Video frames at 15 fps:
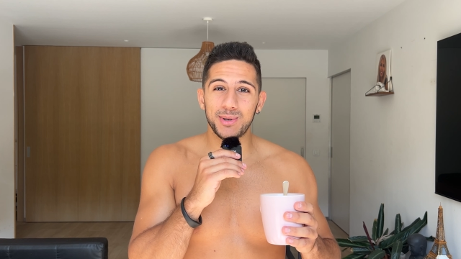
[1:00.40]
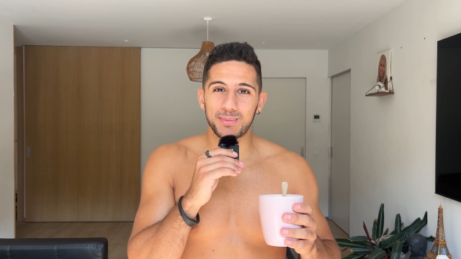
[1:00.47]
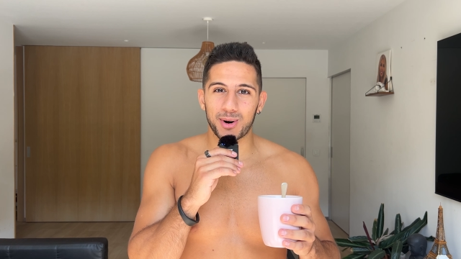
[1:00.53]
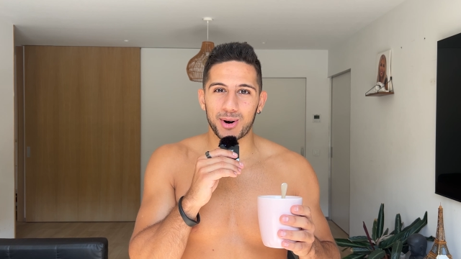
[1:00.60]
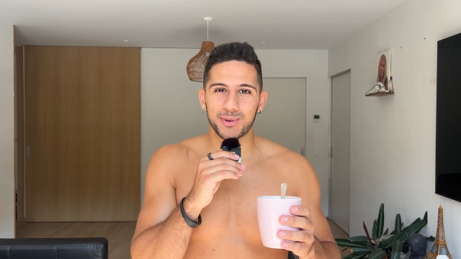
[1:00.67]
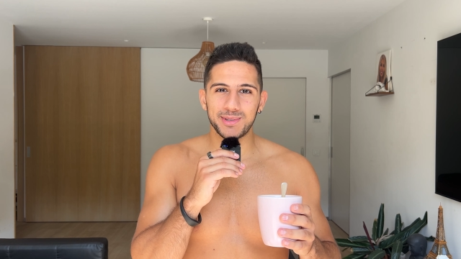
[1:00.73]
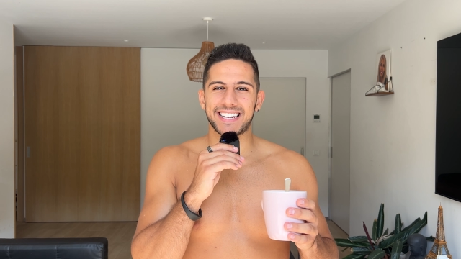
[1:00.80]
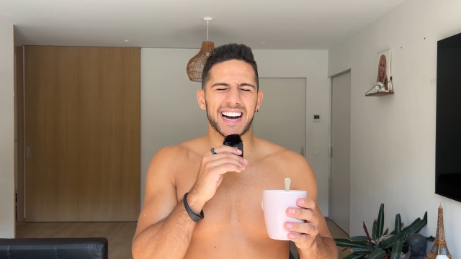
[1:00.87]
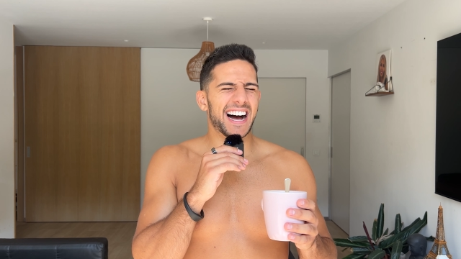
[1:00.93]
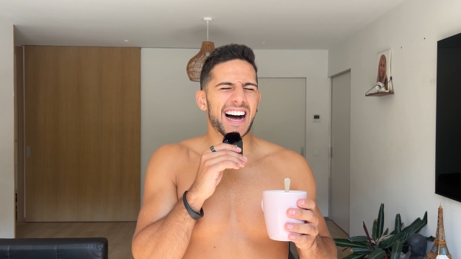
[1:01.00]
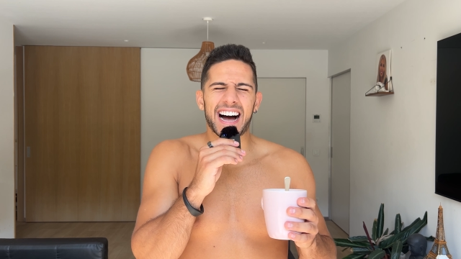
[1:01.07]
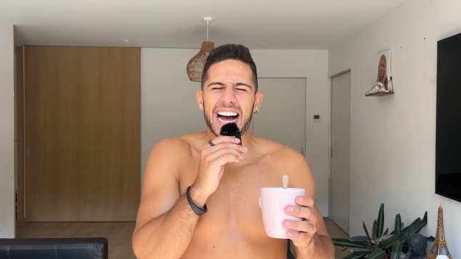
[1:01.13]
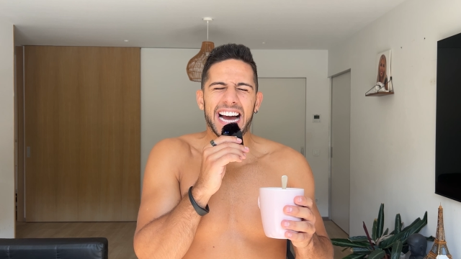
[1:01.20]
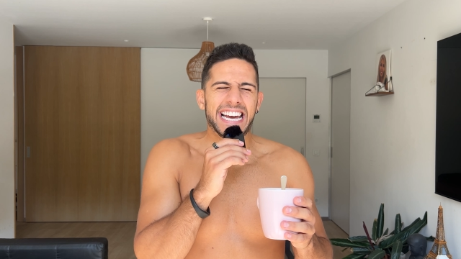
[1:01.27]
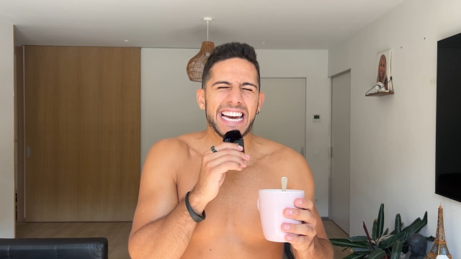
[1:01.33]
mode.
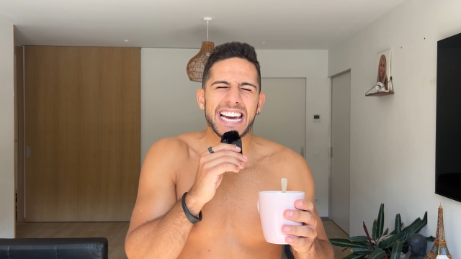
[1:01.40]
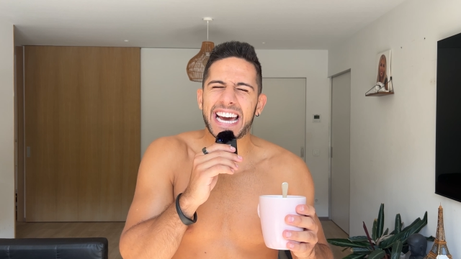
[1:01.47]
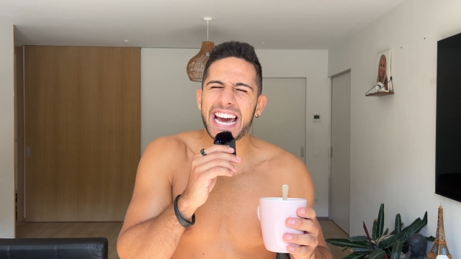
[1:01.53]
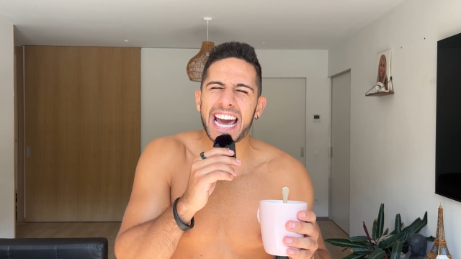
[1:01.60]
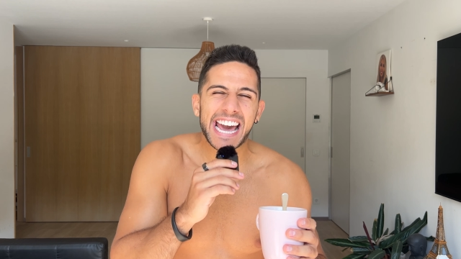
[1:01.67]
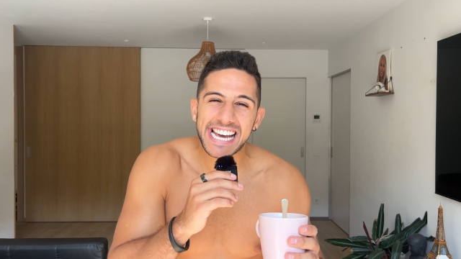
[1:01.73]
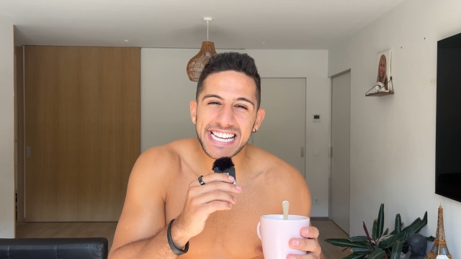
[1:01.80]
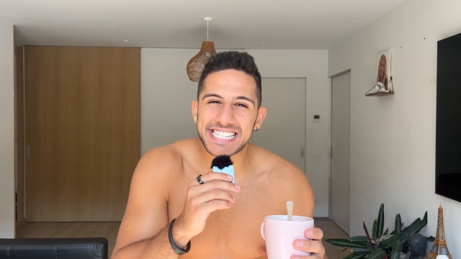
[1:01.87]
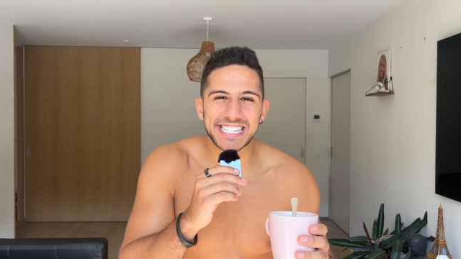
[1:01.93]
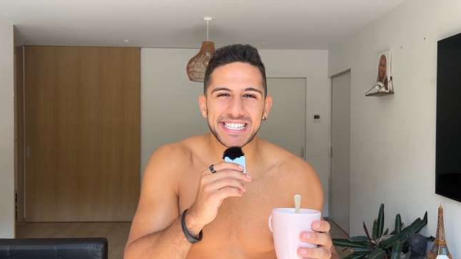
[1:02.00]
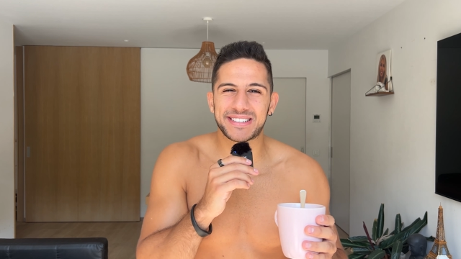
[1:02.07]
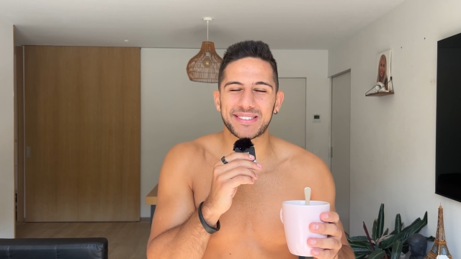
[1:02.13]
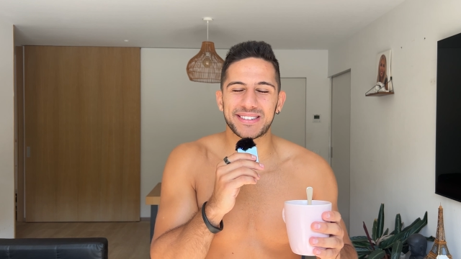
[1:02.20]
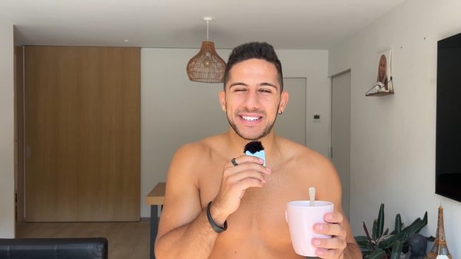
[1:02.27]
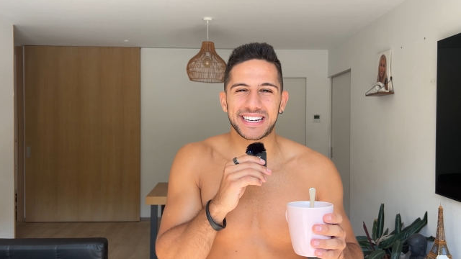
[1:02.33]
Ah, I hate
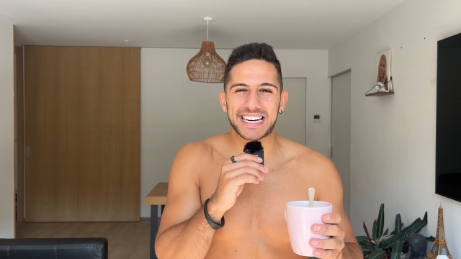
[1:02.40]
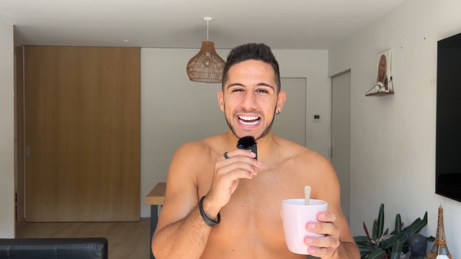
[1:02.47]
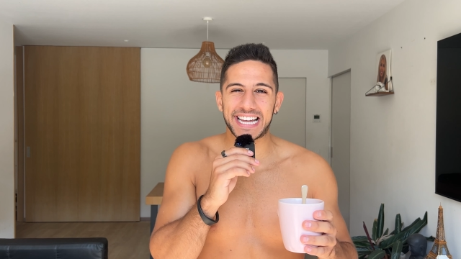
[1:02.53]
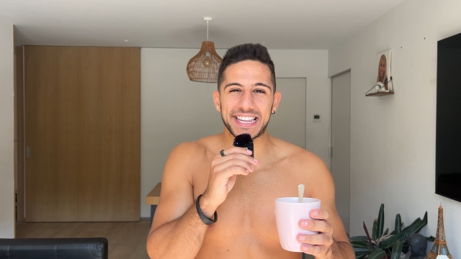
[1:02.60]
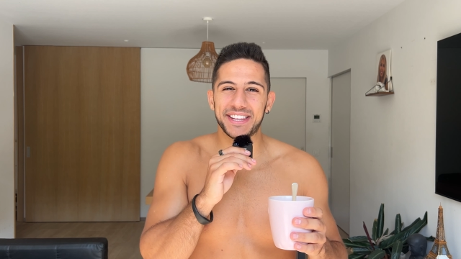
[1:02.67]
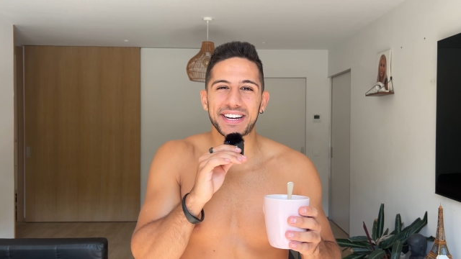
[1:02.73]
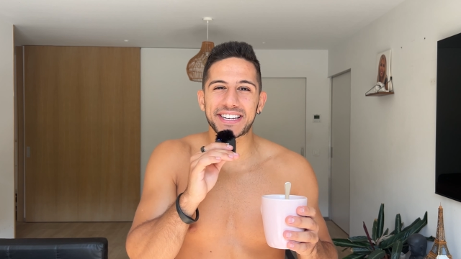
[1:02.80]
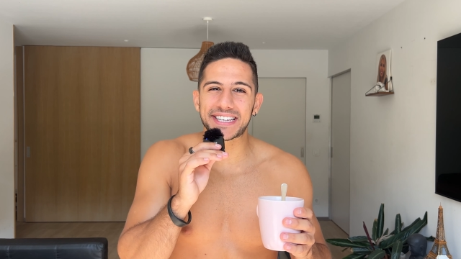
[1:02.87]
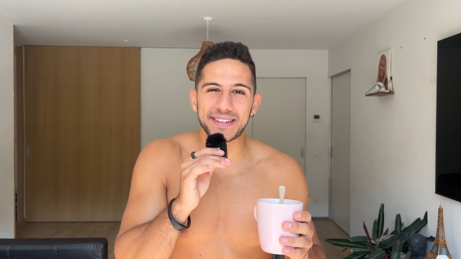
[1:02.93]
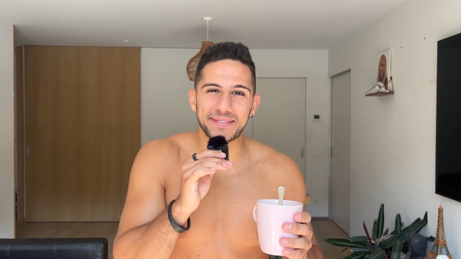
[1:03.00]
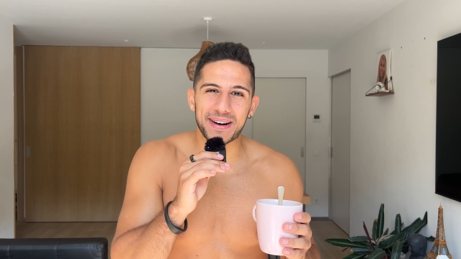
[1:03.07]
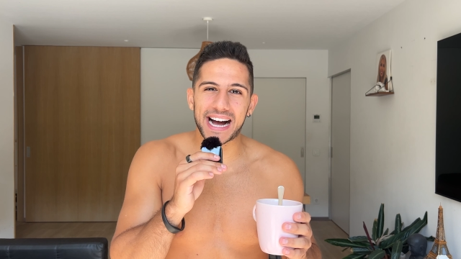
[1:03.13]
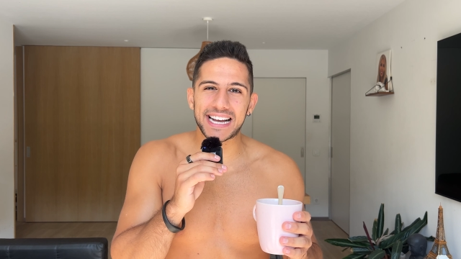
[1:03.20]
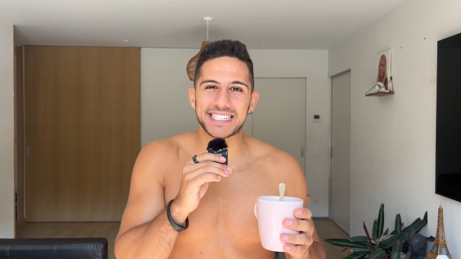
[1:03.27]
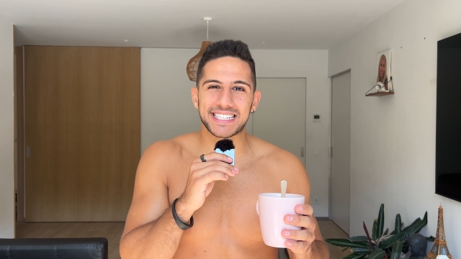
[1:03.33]
school. You cannot
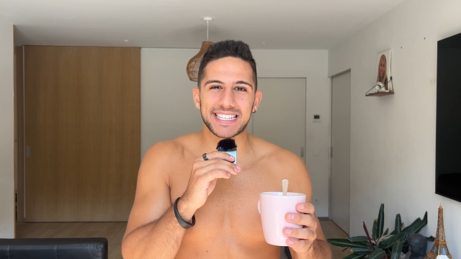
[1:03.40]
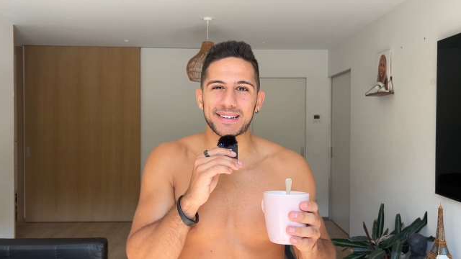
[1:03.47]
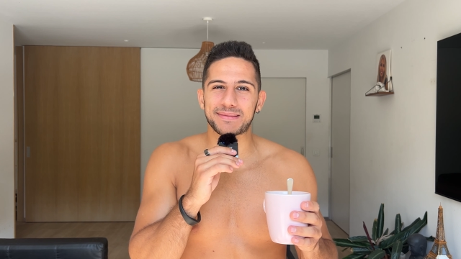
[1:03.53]
imagine.